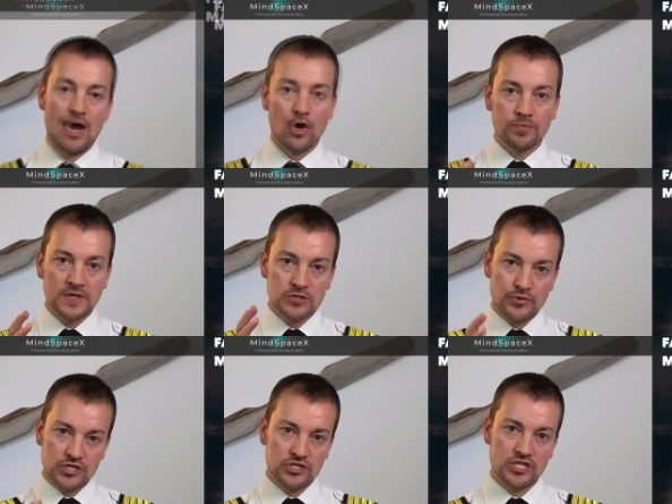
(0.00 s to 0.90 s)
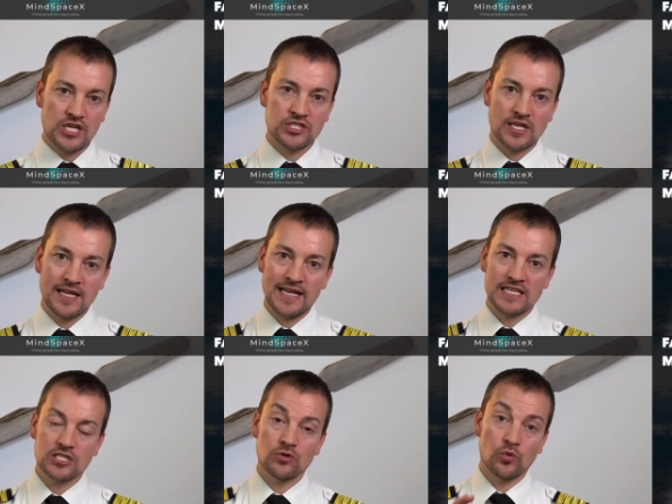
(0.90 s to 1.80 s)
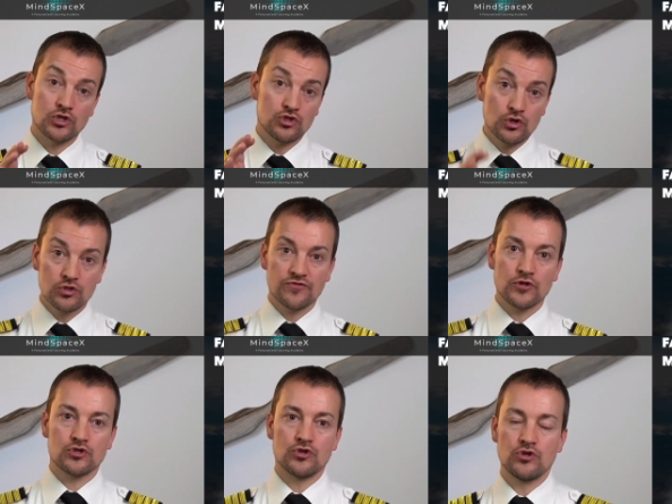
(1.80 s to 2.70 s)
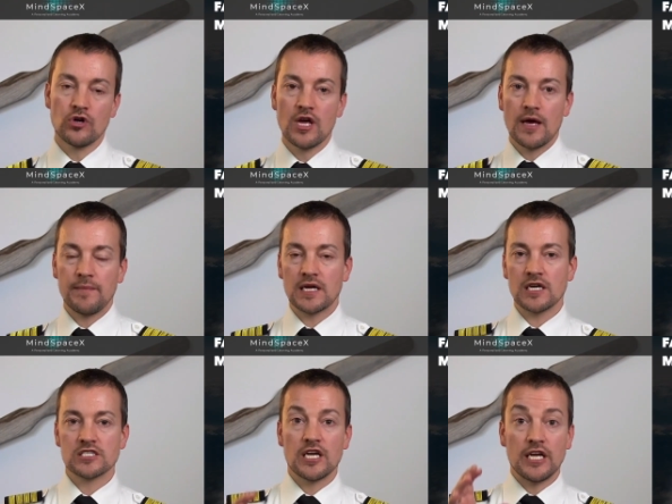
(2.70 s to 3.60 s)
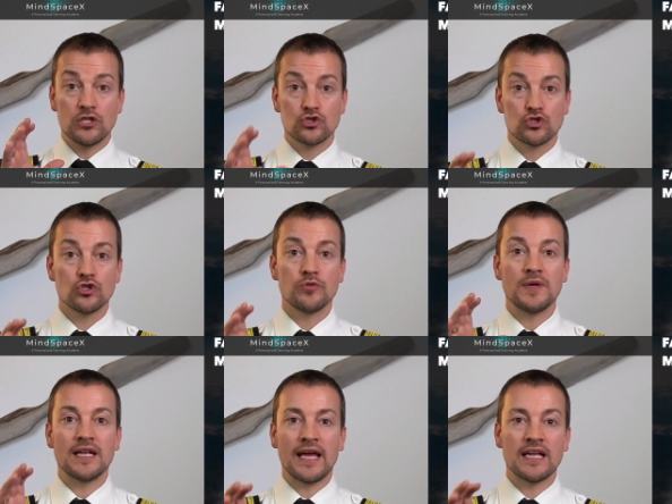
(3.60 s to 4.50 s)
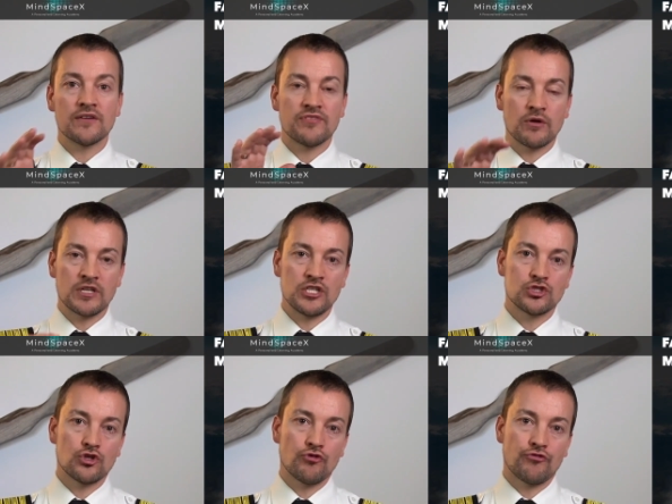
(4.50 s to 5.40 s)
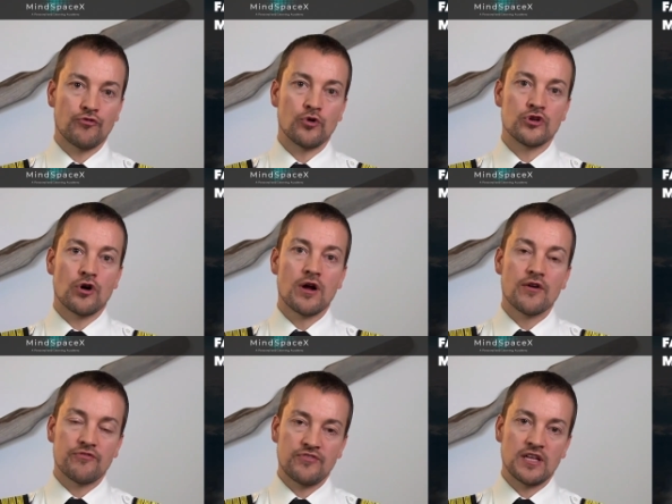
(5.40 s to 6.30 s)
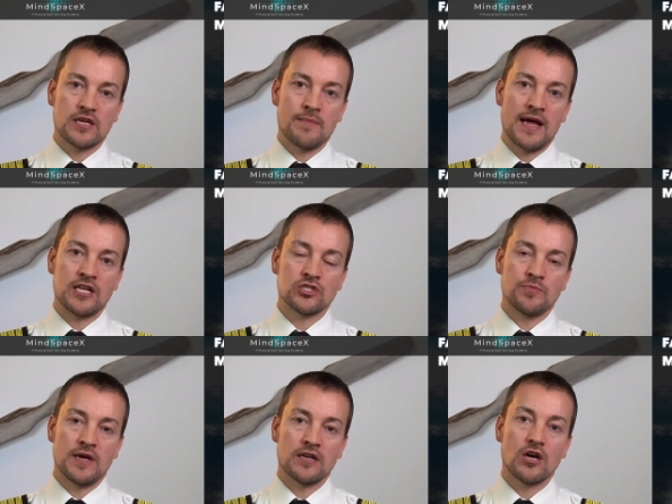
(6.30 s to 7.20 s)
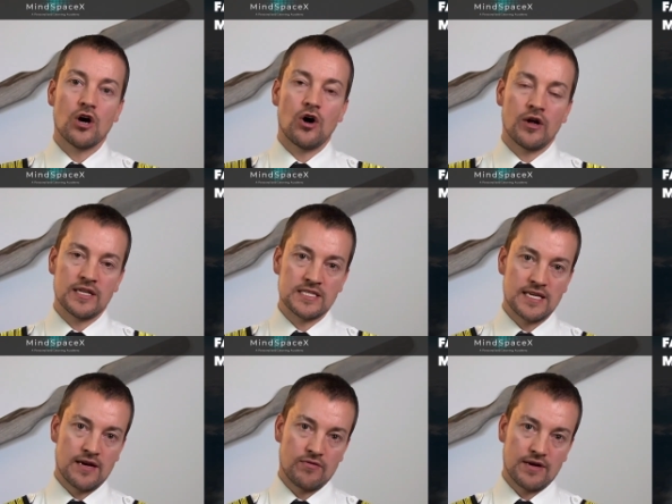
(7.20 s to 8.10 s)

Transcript: I hope this presentation and lesson was useful to you because it should be laying the foundation for your failure management on this